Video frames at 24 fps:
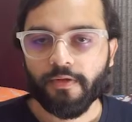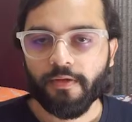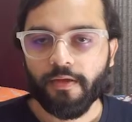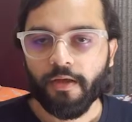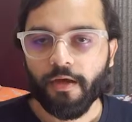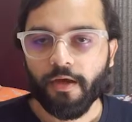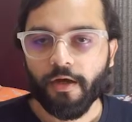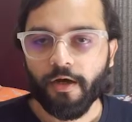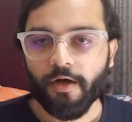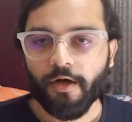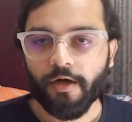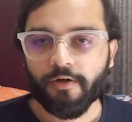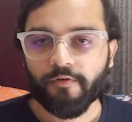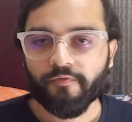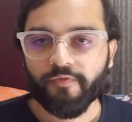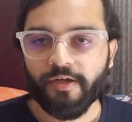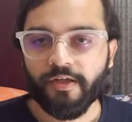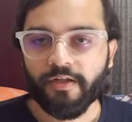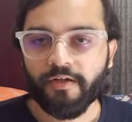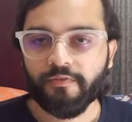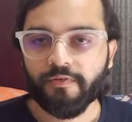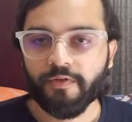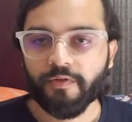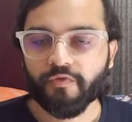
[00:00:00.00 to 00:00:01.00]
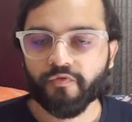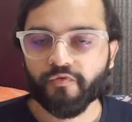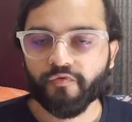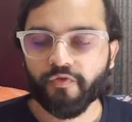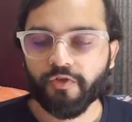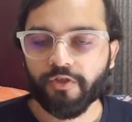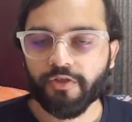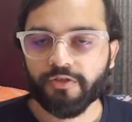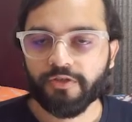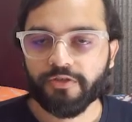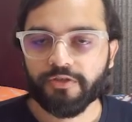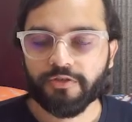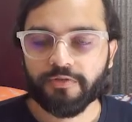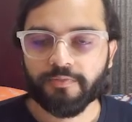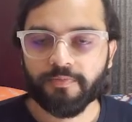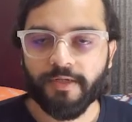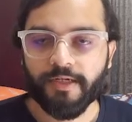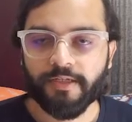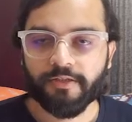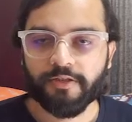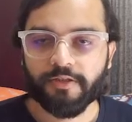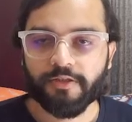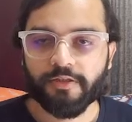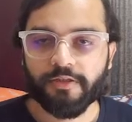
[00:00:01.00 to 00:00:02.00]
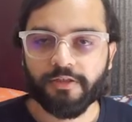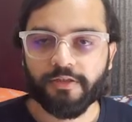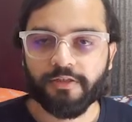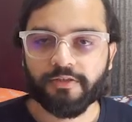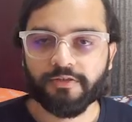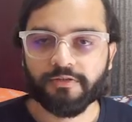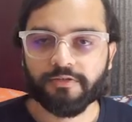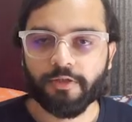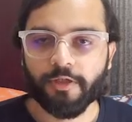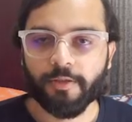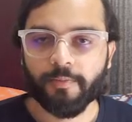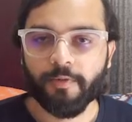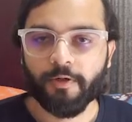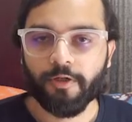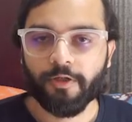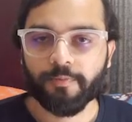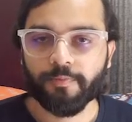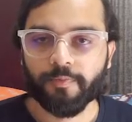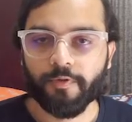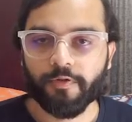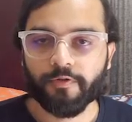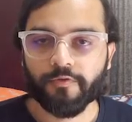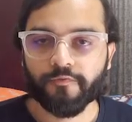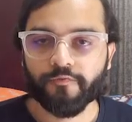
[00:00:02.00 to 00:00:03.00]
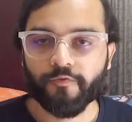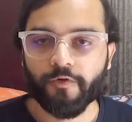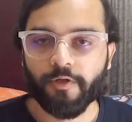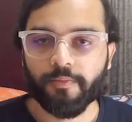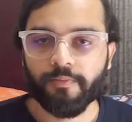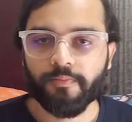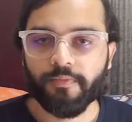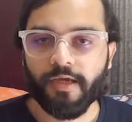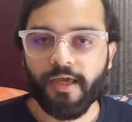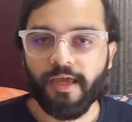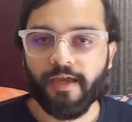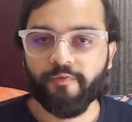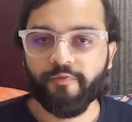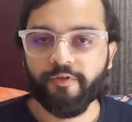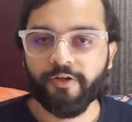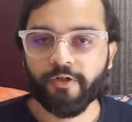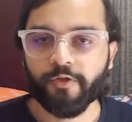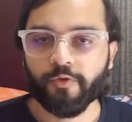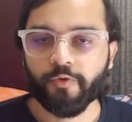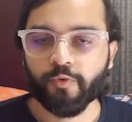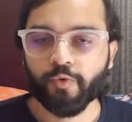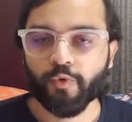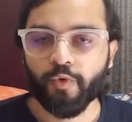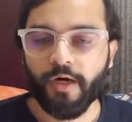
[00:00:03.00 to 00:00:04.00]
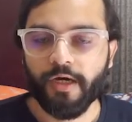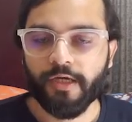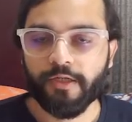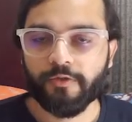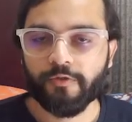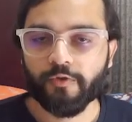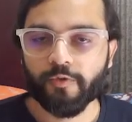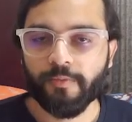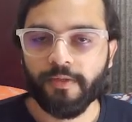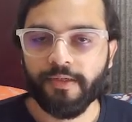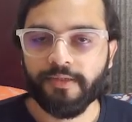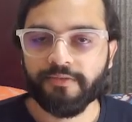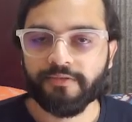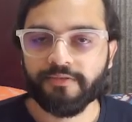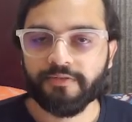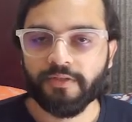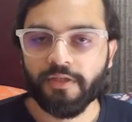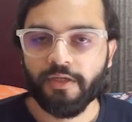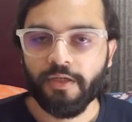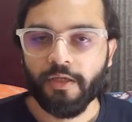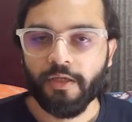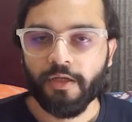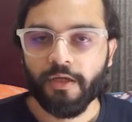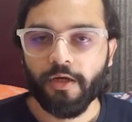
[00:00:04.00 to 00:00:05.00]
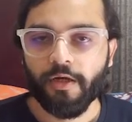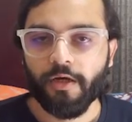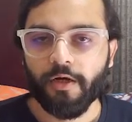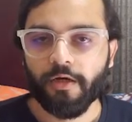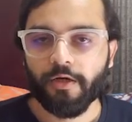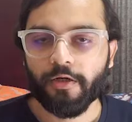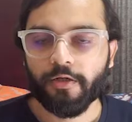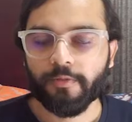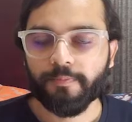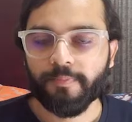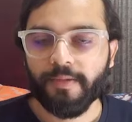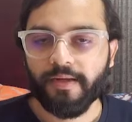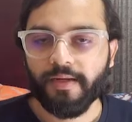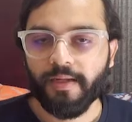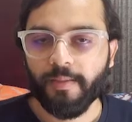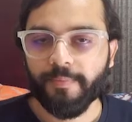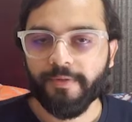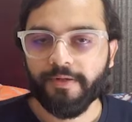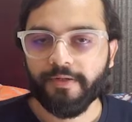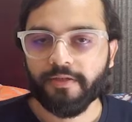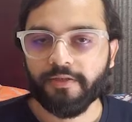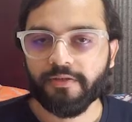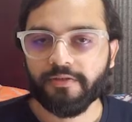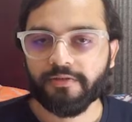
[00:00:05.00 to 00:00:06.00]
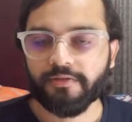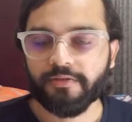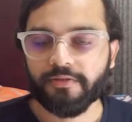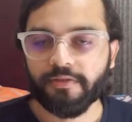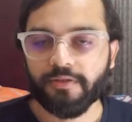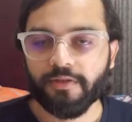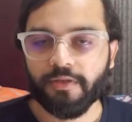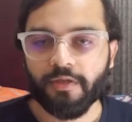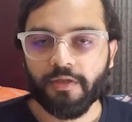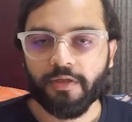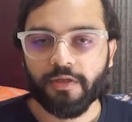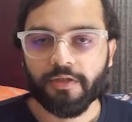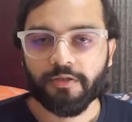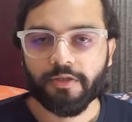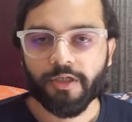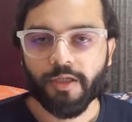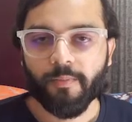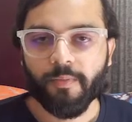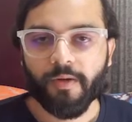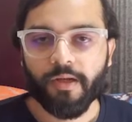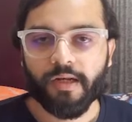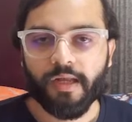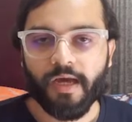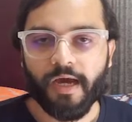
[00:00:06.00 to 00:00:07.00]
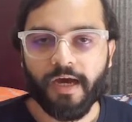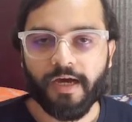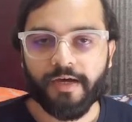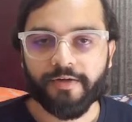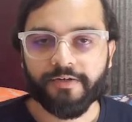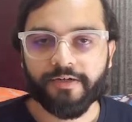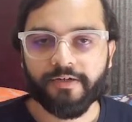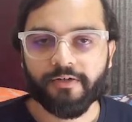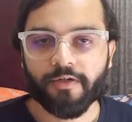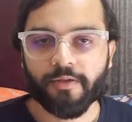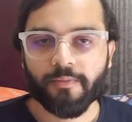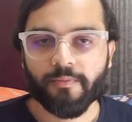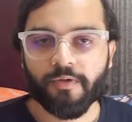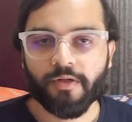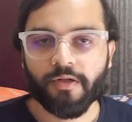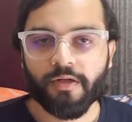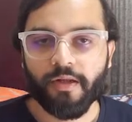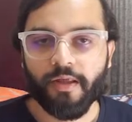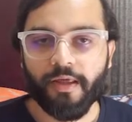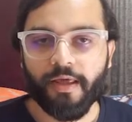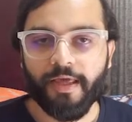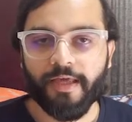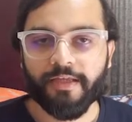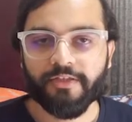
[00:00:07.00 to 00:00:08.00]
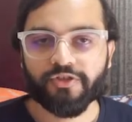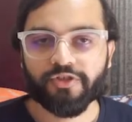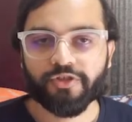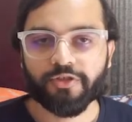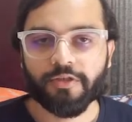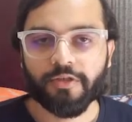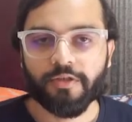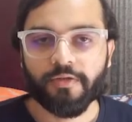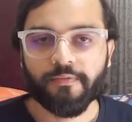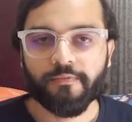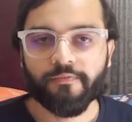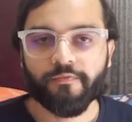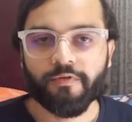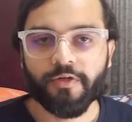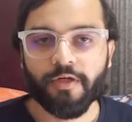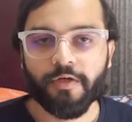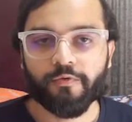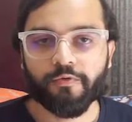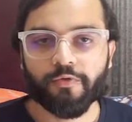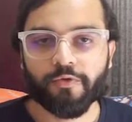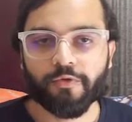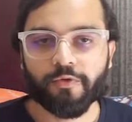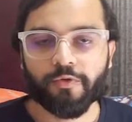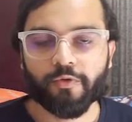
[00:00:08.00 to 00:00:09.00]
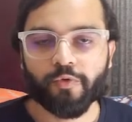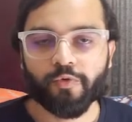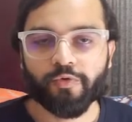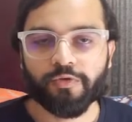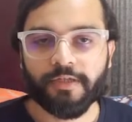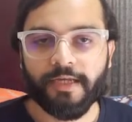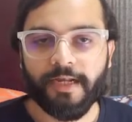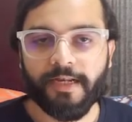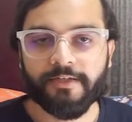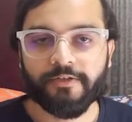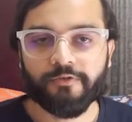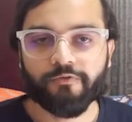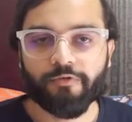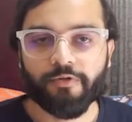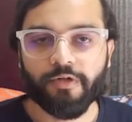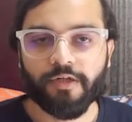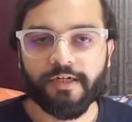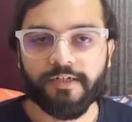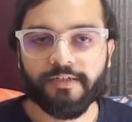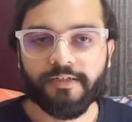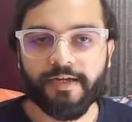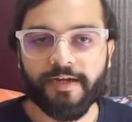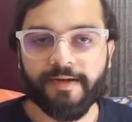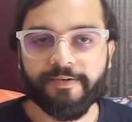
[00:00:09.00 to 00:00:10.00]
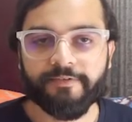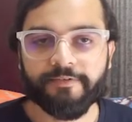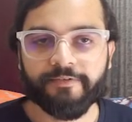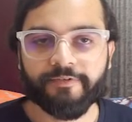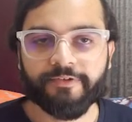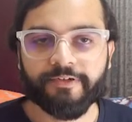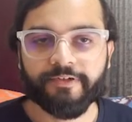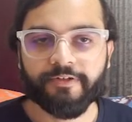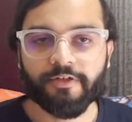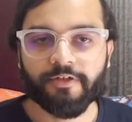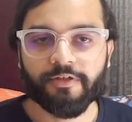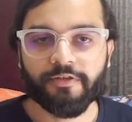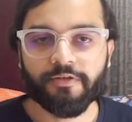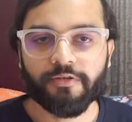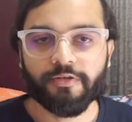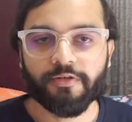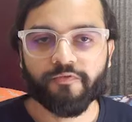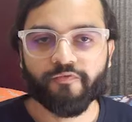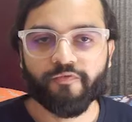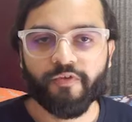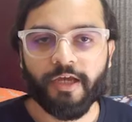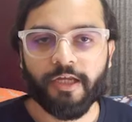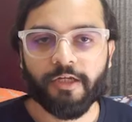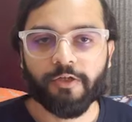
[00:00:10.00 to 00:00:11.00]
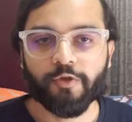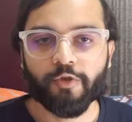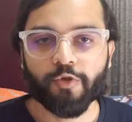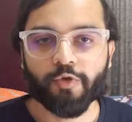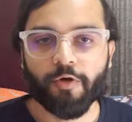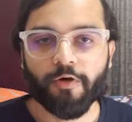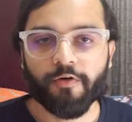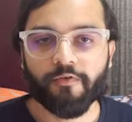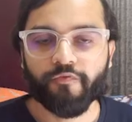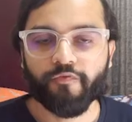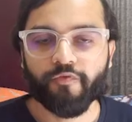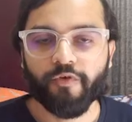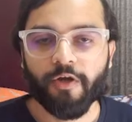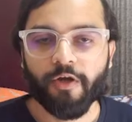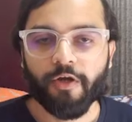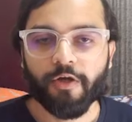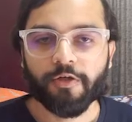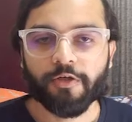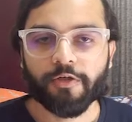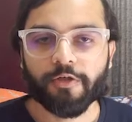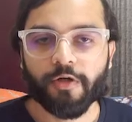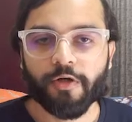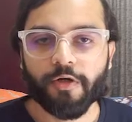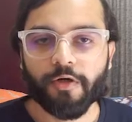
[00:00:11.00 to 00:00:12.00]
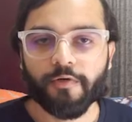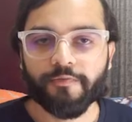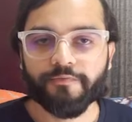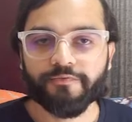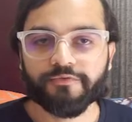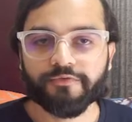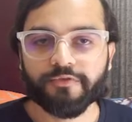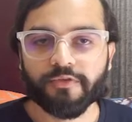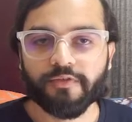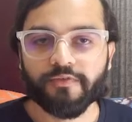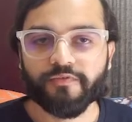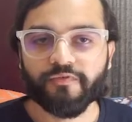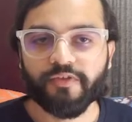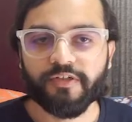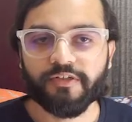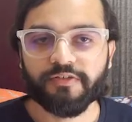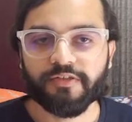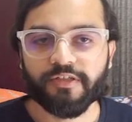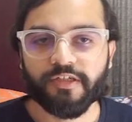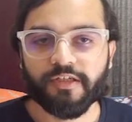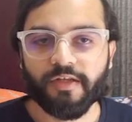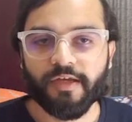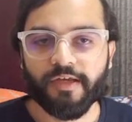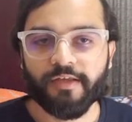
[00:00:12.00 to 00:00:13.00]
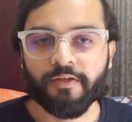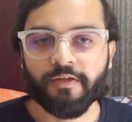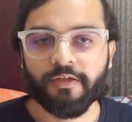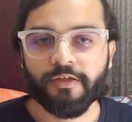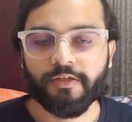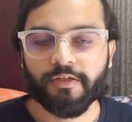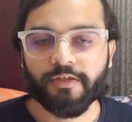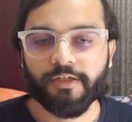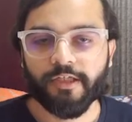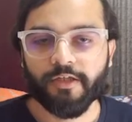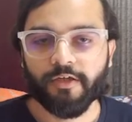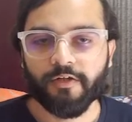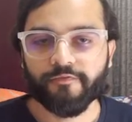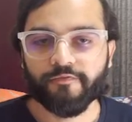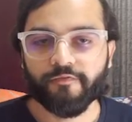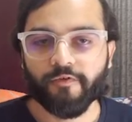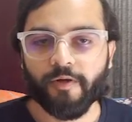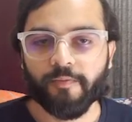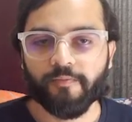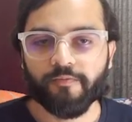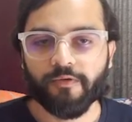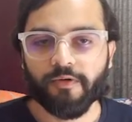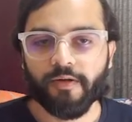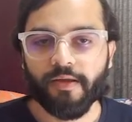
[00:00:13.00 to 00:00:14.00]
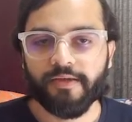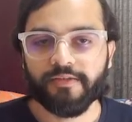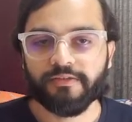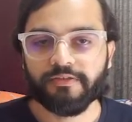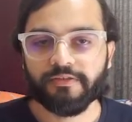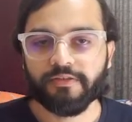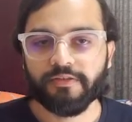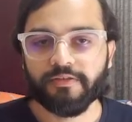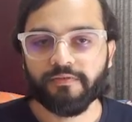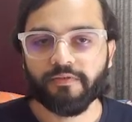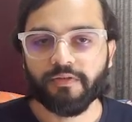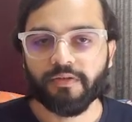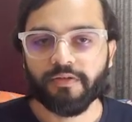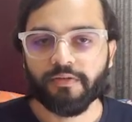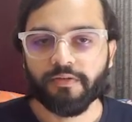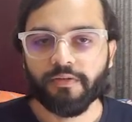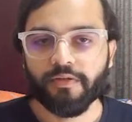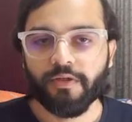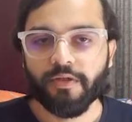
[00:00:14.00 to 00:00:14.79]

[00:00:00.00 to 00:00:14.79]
where our first method is double perform having two arguments, parameters double r and double h. We have to calculate and return the value of curved surface area. Here formula is given.